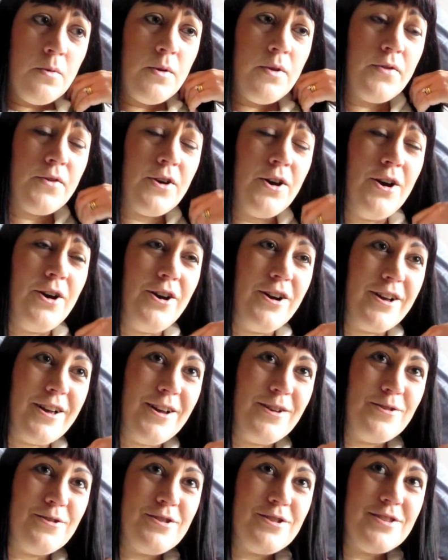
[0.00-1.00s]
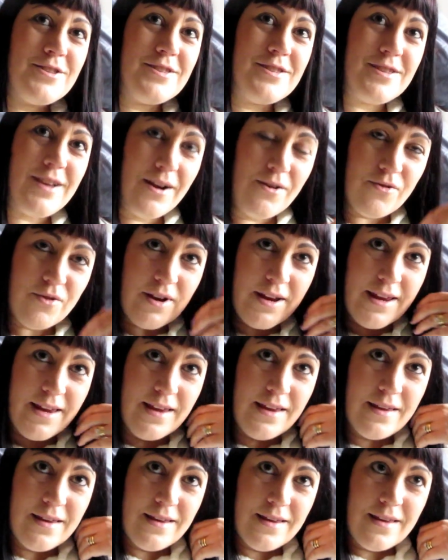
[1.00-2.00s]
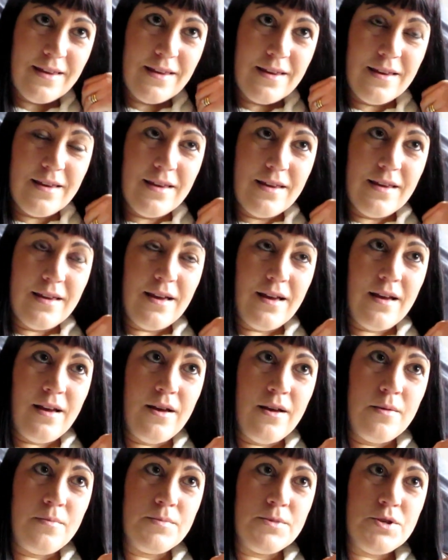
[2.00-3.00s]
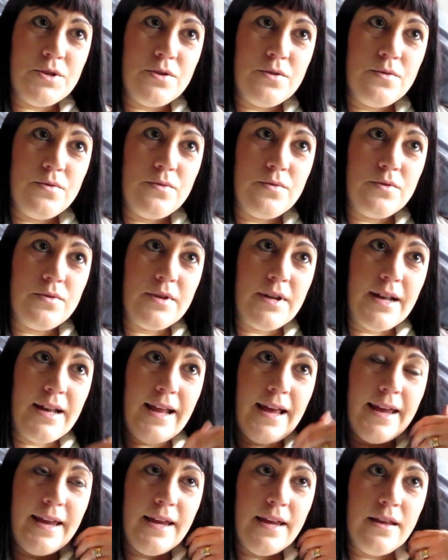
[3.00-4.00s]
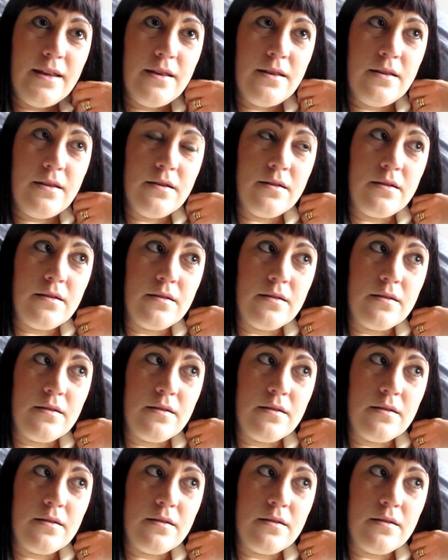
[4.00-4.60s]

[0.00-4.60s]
we've got to go to Surrey to the Lane